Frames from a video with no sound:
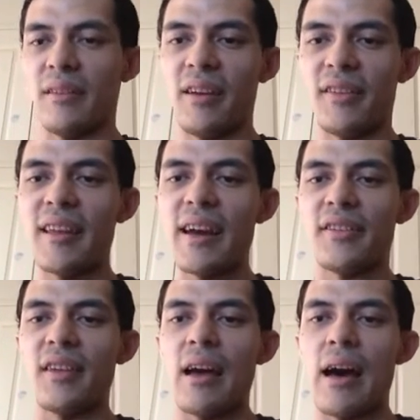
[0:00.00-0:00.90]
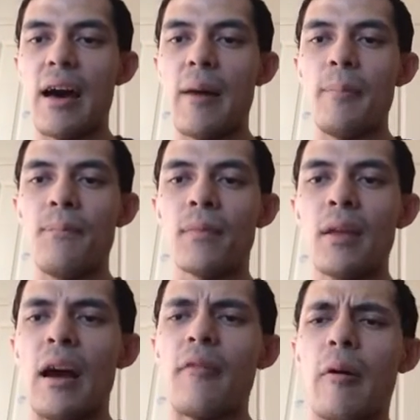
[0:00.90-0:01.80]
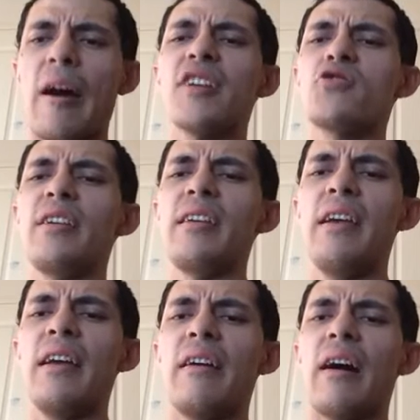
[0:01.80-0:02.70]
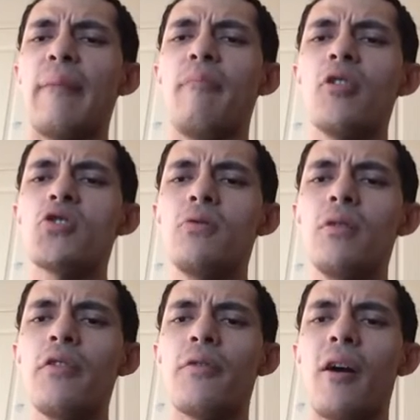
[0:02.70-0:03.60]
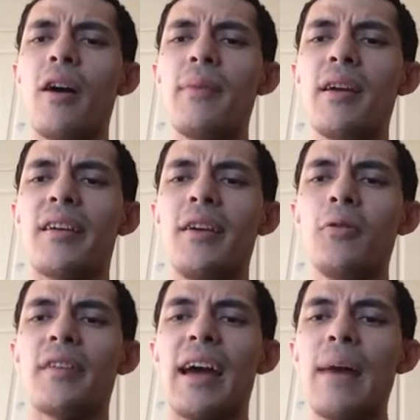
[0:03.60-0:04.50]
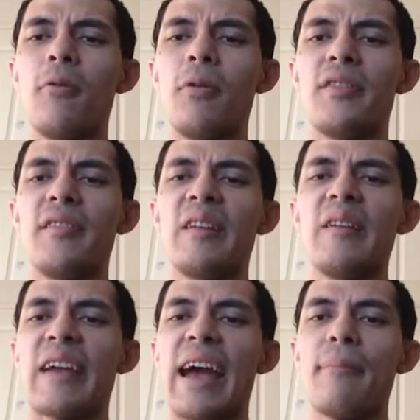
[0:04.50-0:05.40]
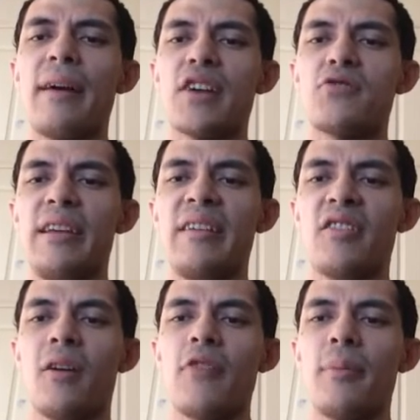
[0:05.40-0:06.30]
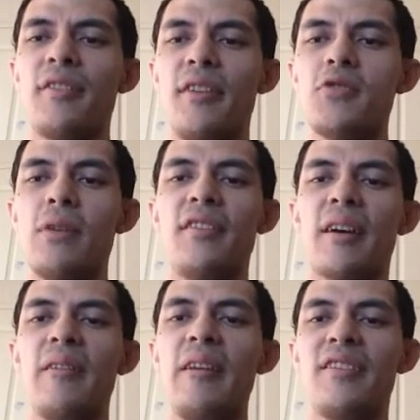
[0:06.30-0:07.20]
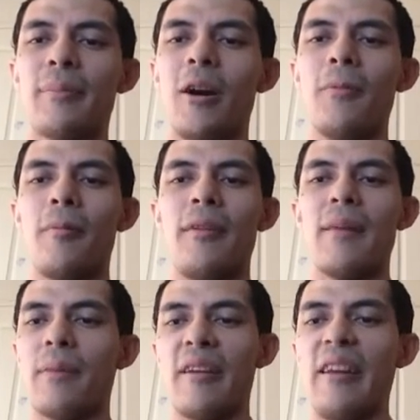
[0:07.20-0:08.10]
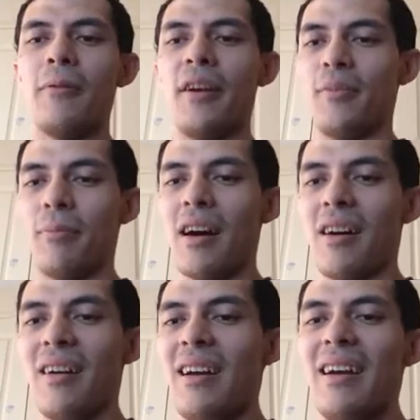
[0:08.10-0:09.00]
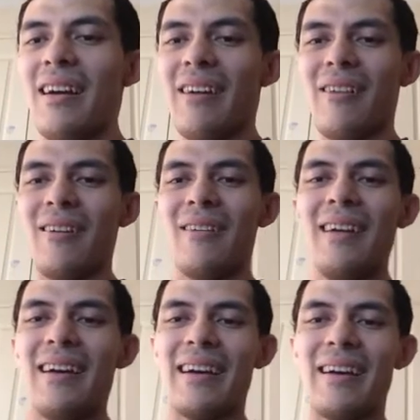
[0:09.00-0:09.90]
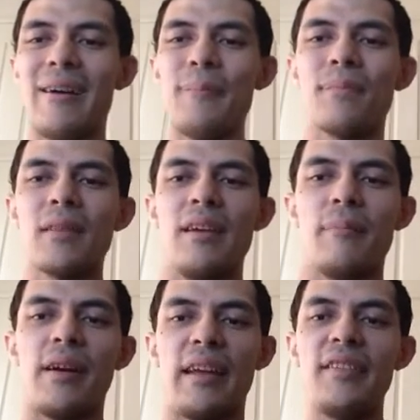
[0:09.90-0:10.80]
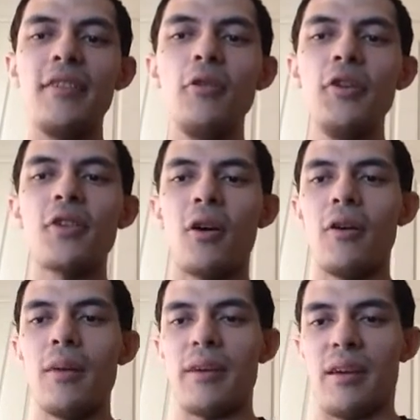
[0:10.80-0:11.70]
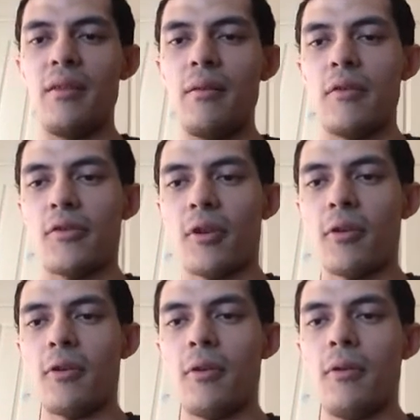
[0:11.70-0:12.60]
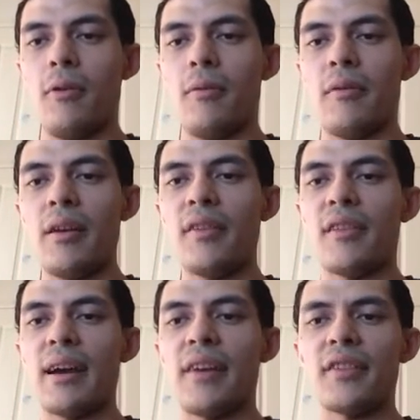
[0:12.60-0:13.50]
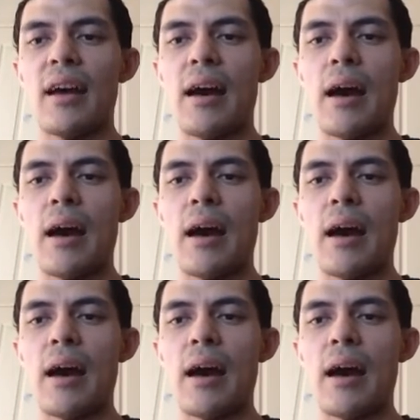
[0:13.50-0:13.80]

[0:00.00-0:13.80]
there's that. I'm not sure if Iron Man killed Cap, or did Cap actually die from his injuries. I need some help on that, but anyways, blah. Oh well. But he did lose to Iron Man, so there's that.